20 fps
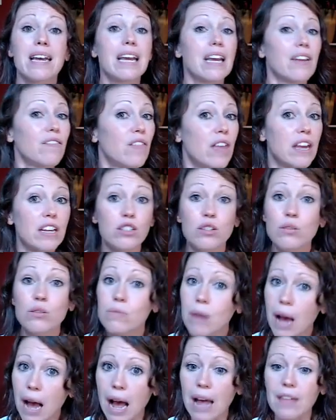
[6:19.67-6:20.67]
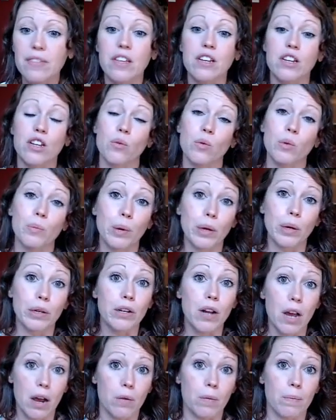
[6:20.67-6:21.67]
If they do not, then you would put
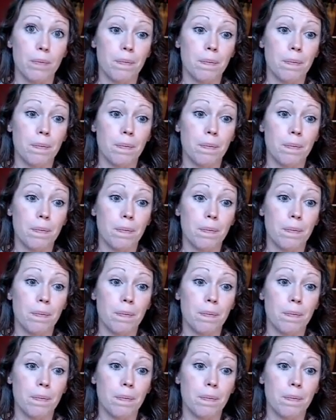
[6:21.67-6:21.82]
no.